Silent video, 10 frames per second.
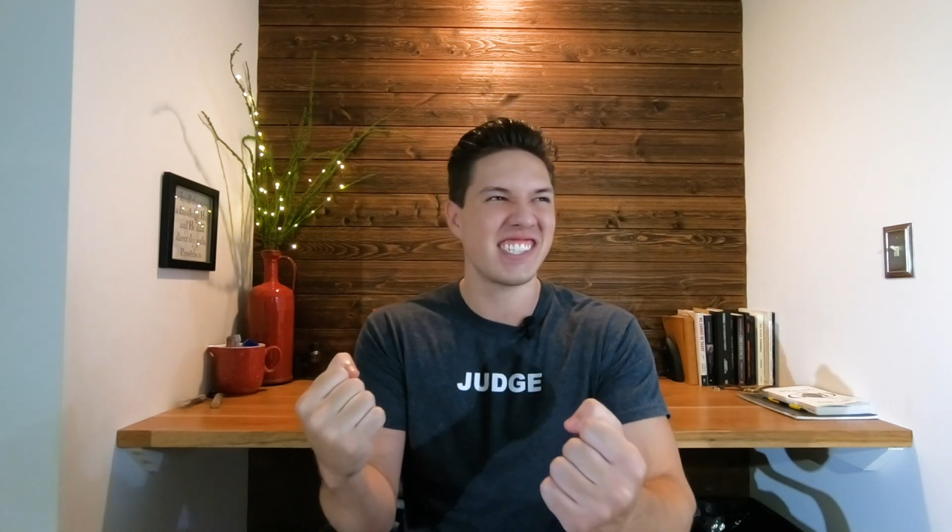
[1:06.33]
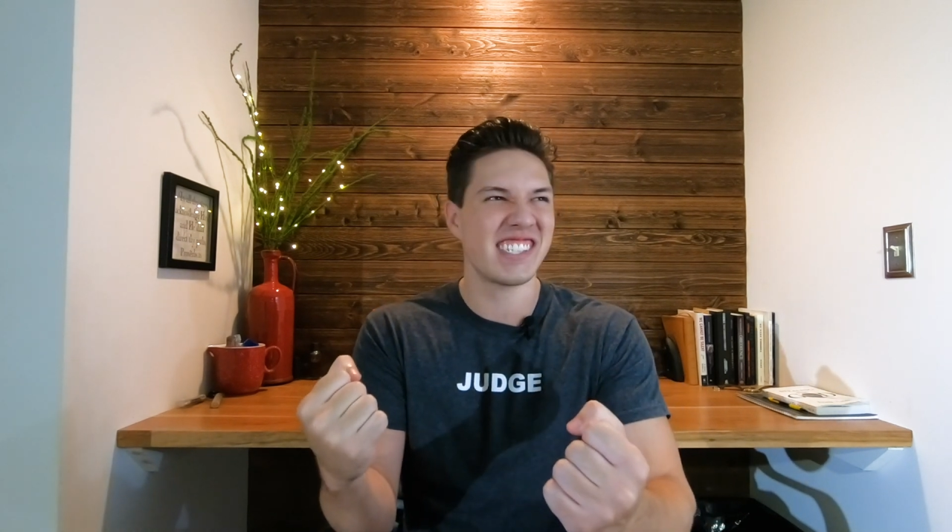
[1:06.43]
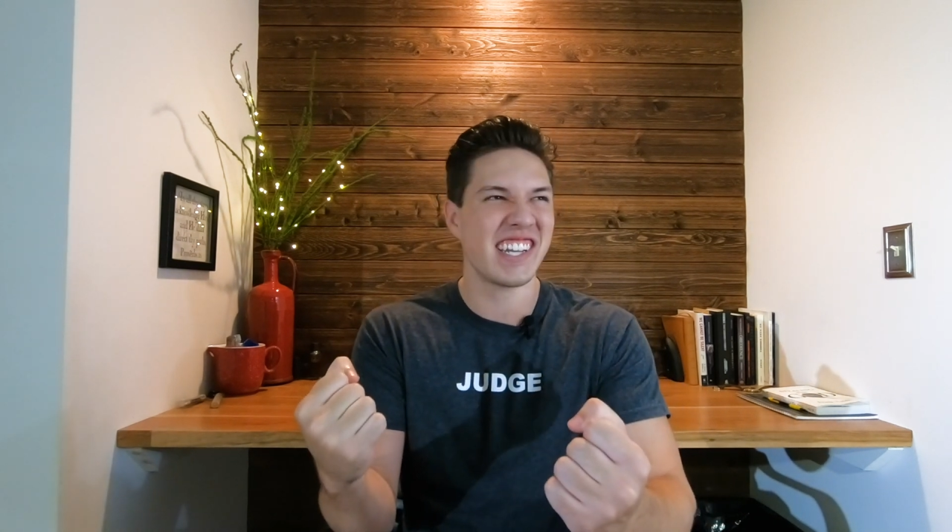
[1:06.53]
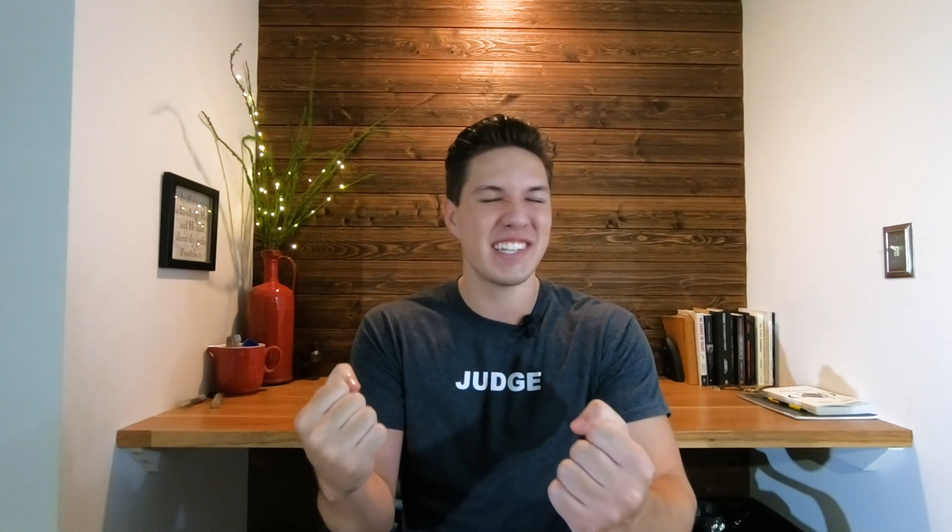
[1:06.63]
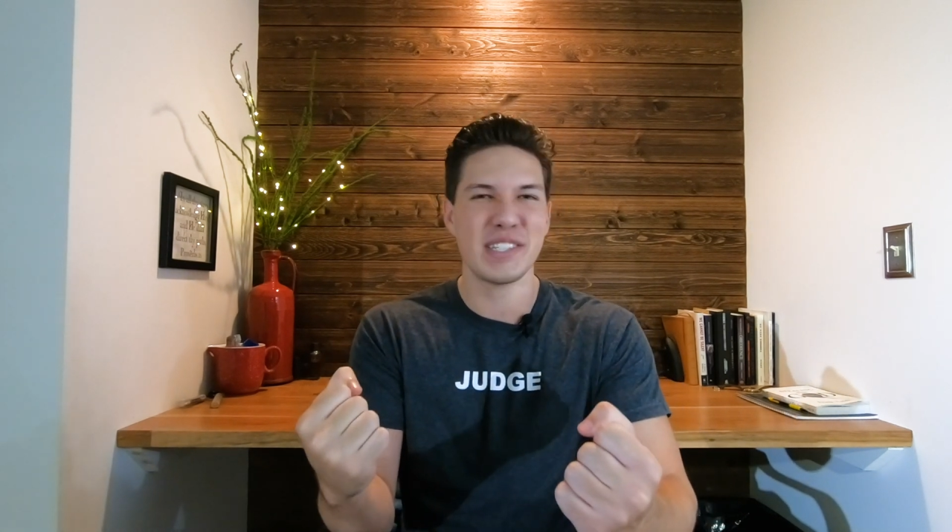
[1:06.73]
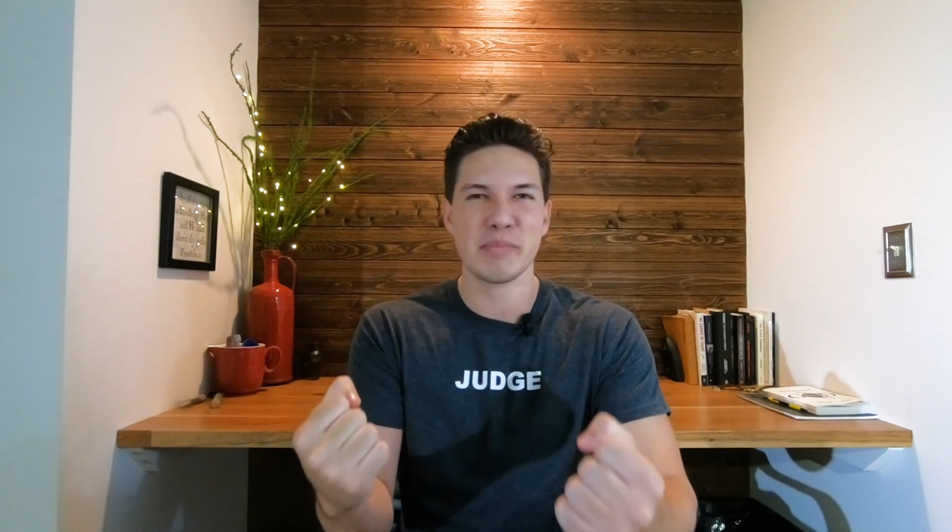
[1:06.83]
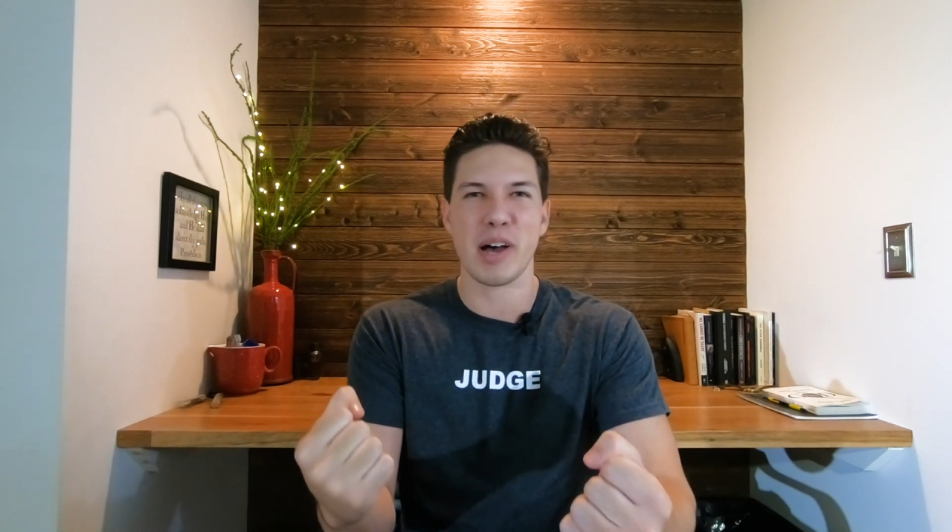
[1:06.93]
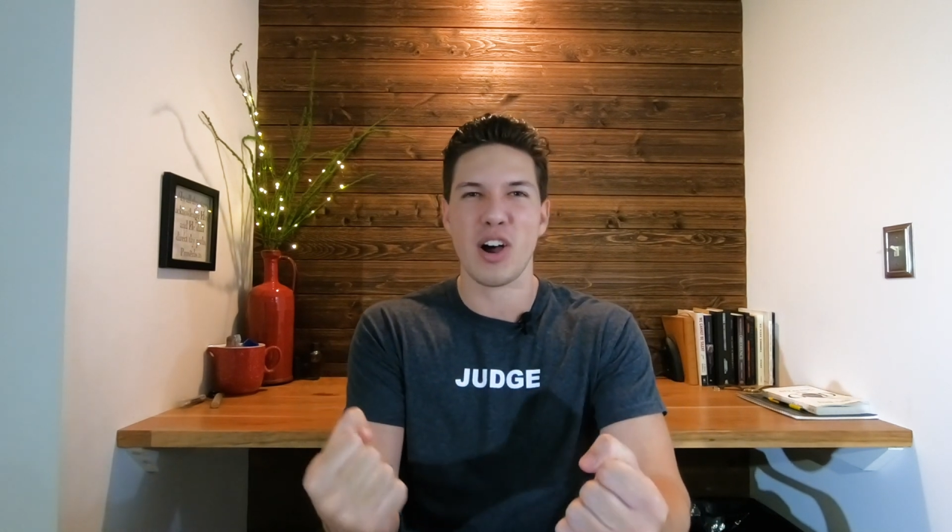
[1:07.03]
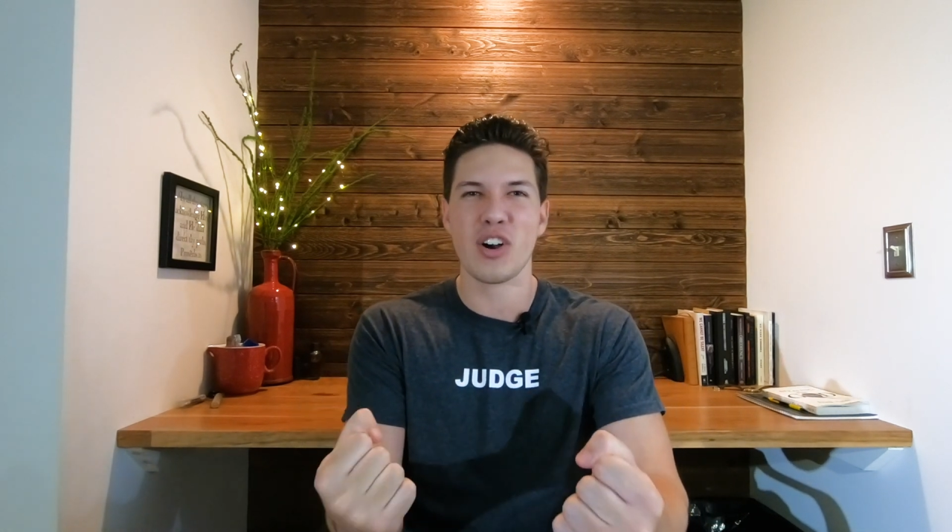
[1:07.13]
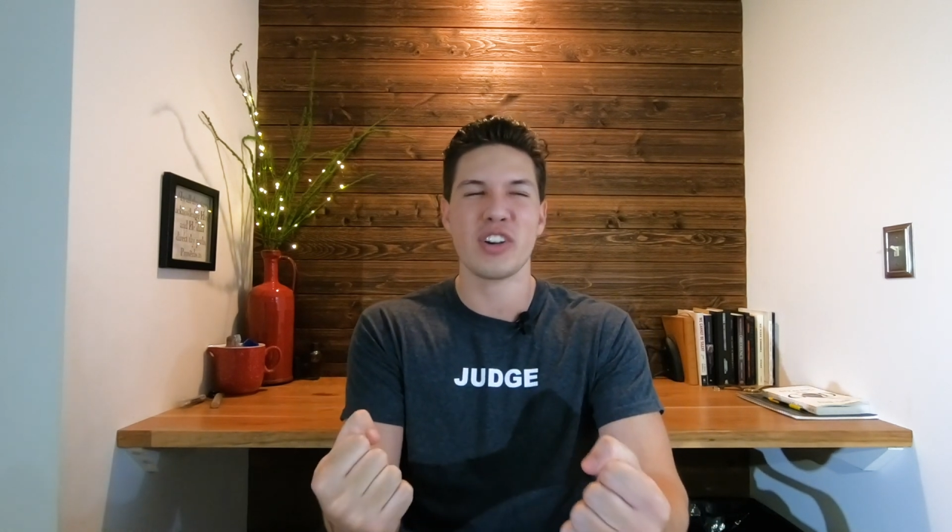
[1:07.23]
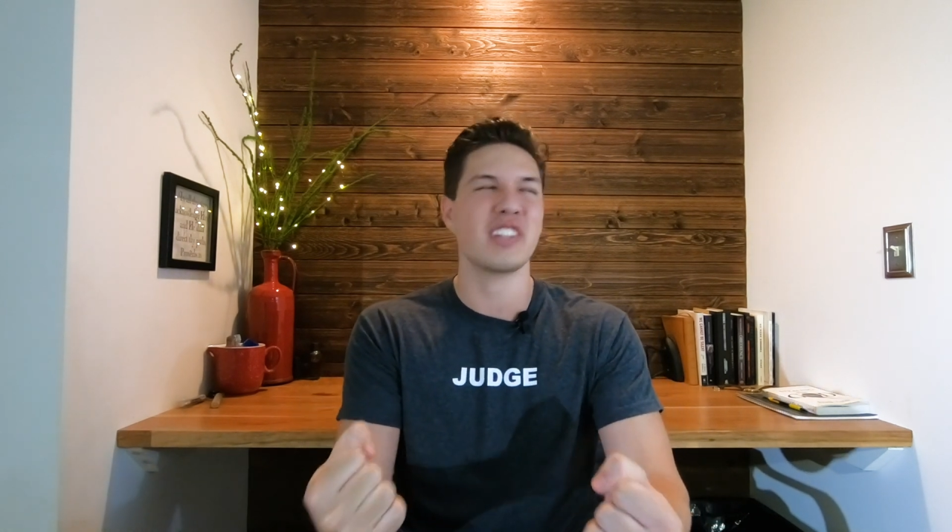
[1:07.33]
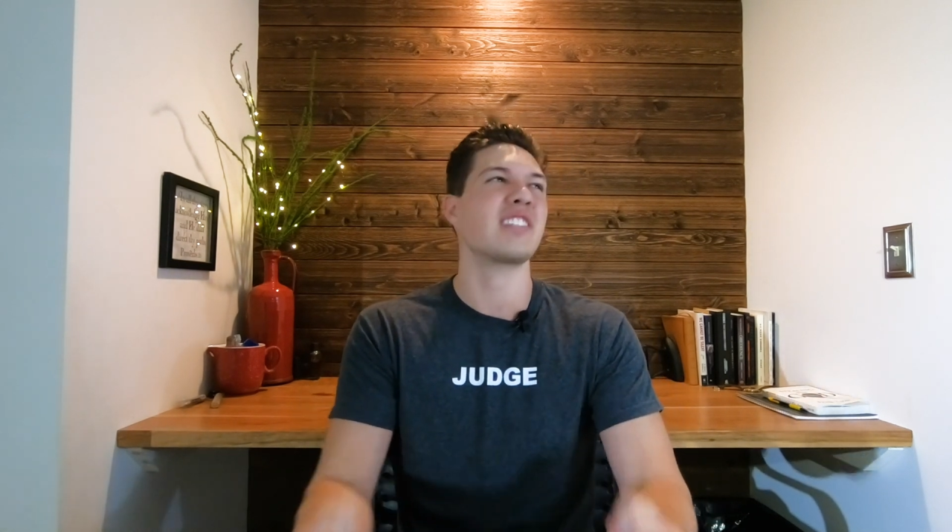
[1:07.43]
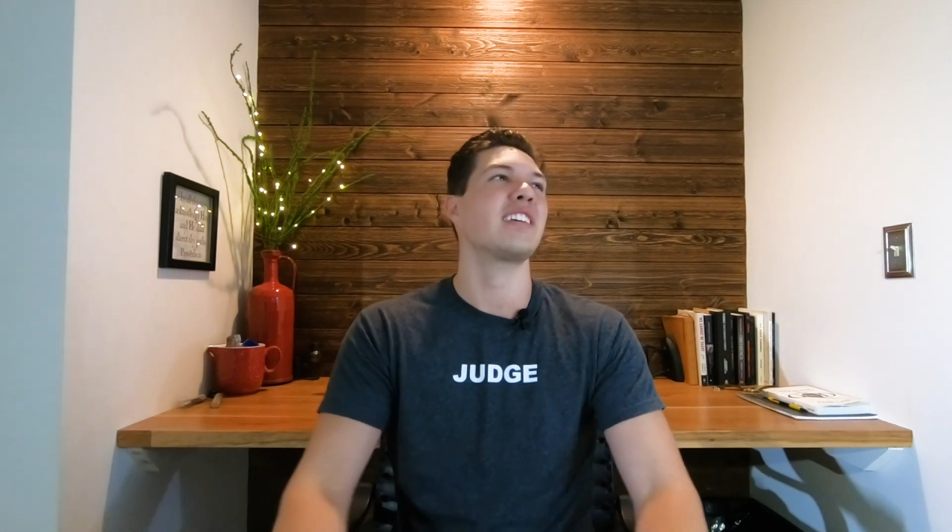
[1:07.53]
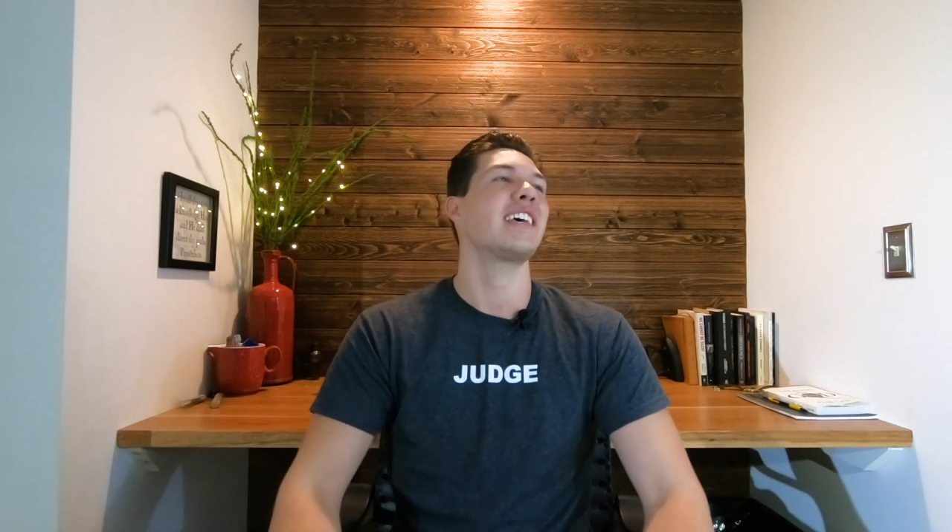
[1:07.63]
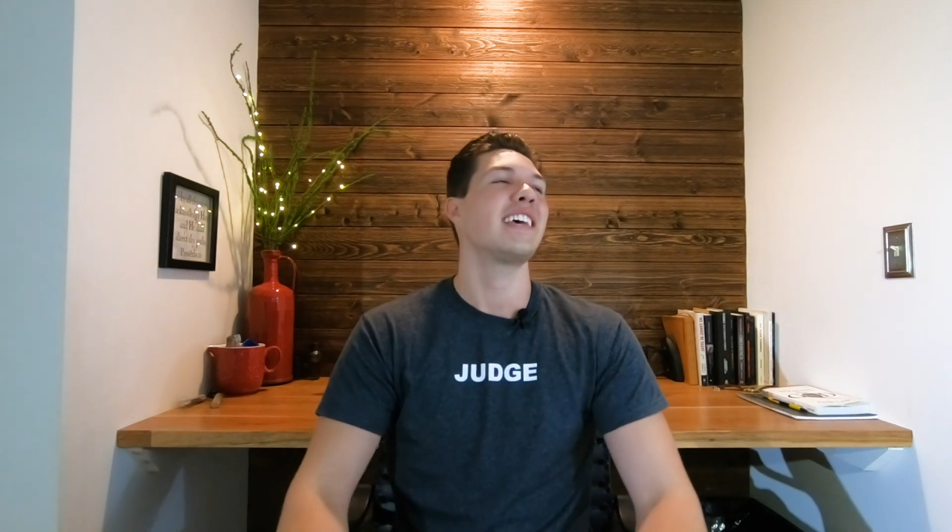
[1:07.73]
stings my heart.